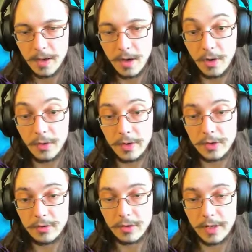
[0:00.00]
Although I
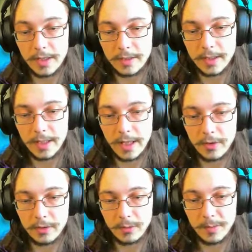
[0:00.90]
do agree, the sea
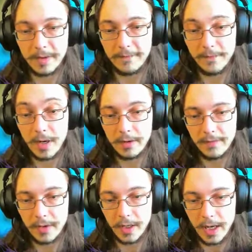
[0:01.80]
lanterns would be very,
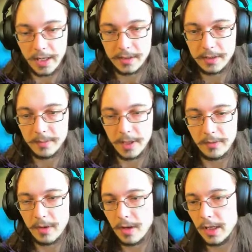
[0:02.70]
very nice, but I
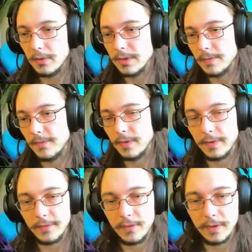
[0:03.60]
would not use them for
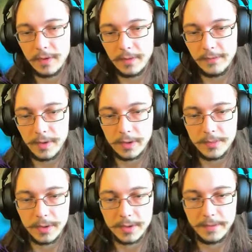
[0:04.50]
the for the village
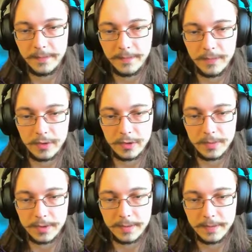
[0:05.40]
prison, villager
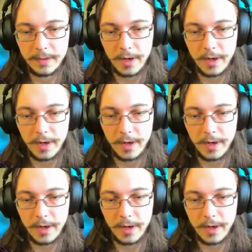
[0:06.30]
prison.